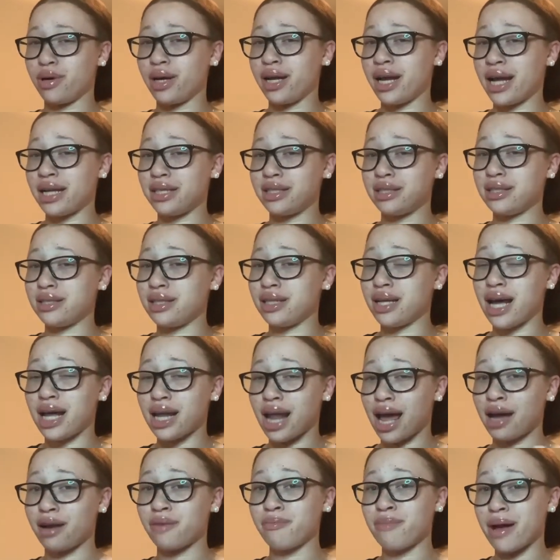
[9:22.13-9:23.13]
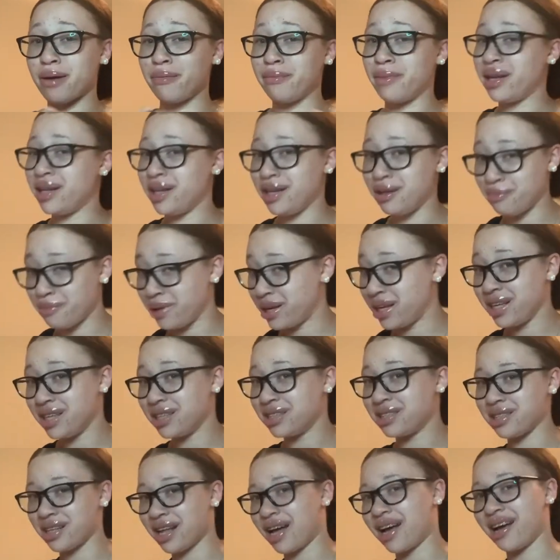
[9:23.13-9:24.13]
And I just, like, my mini
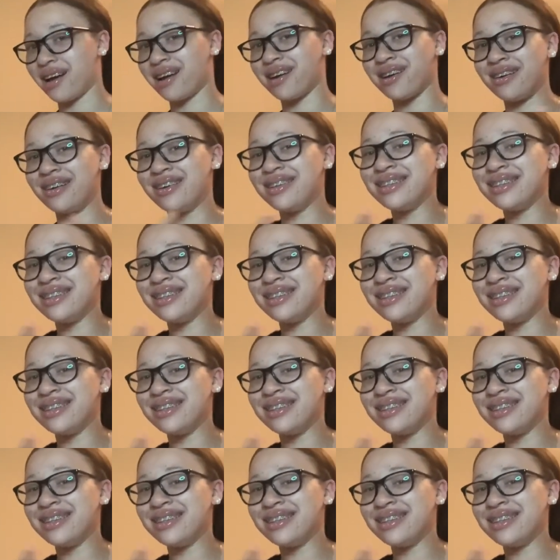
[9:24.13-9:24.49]
me's, like,